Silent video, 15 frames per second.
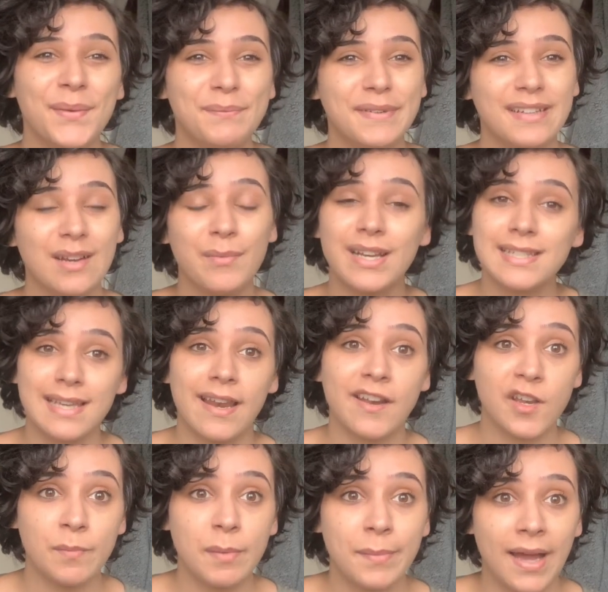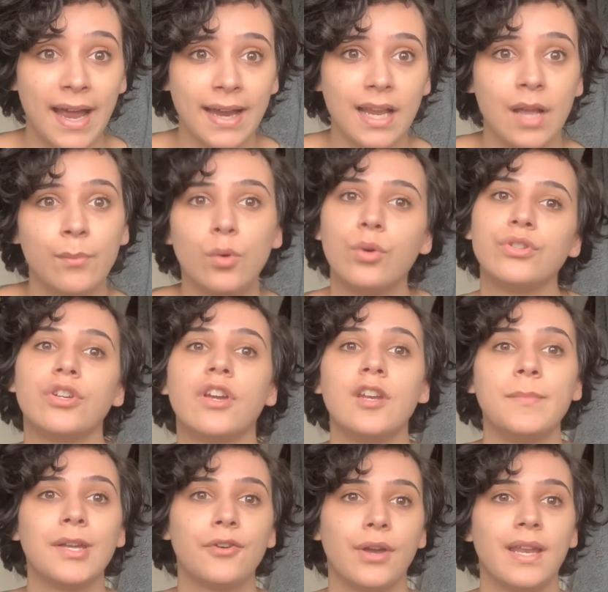But I'm excited to be back. I'm also
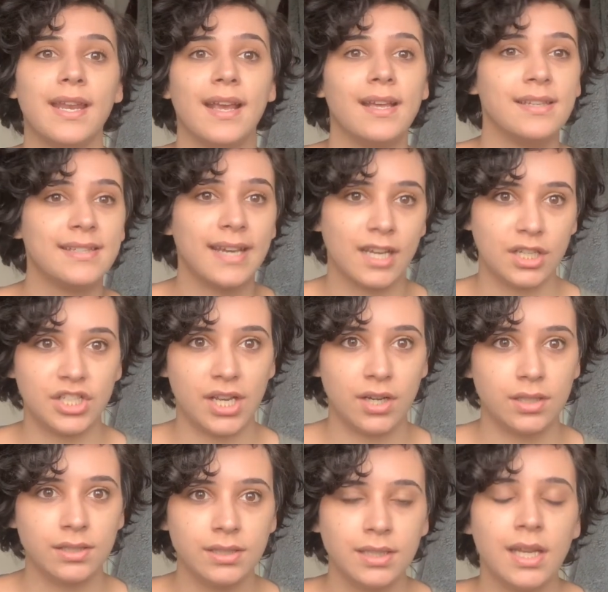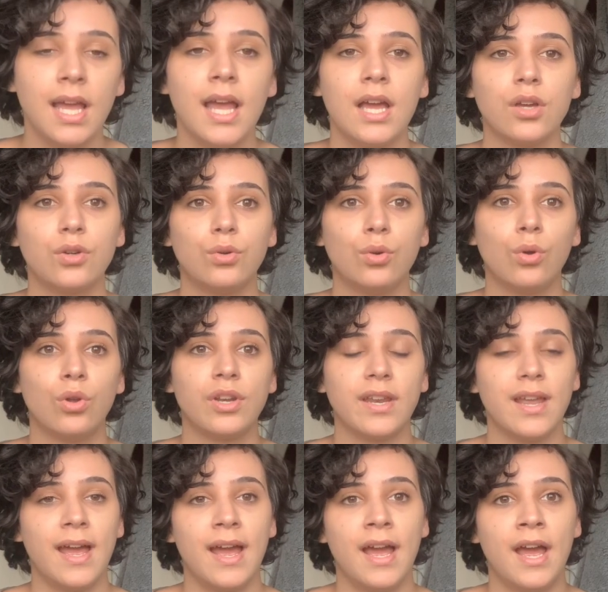going to be creating a second channel called
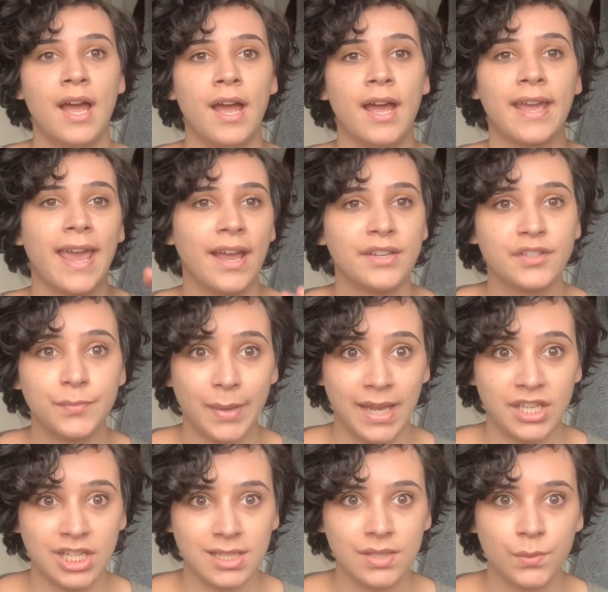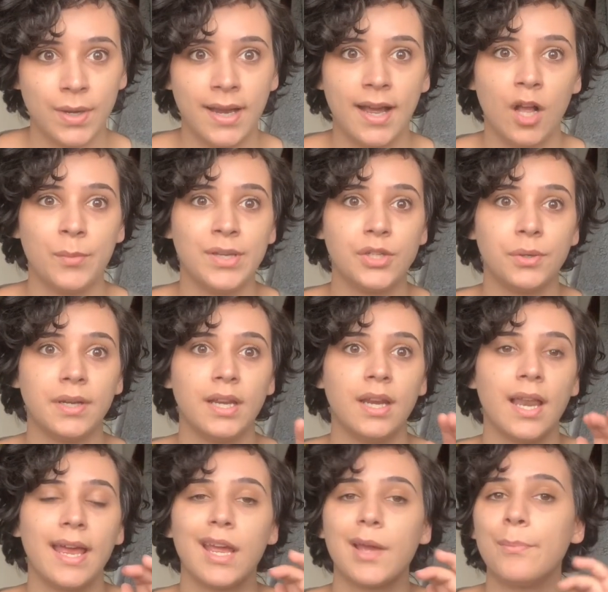A Chaos of Pages, where I'll be doing
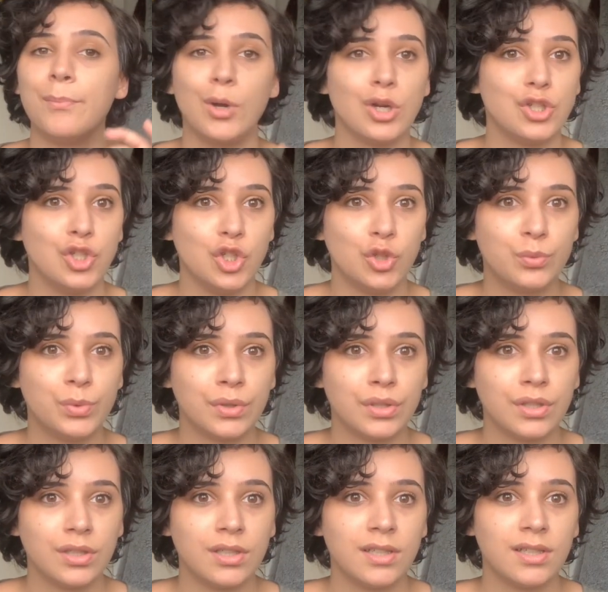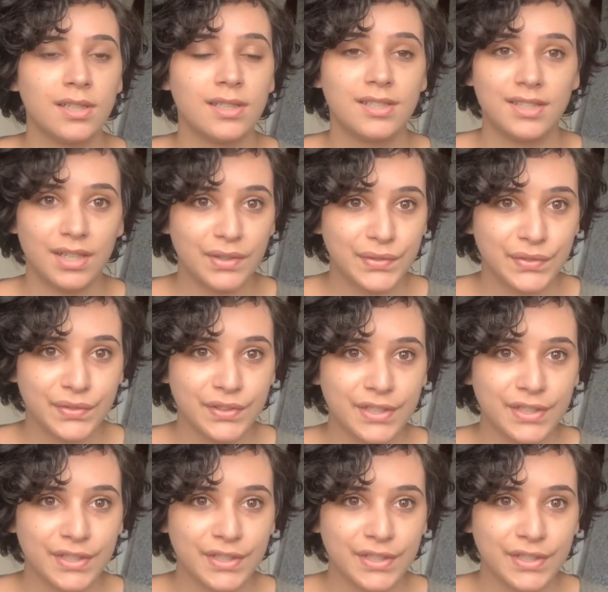like BookTube stuff.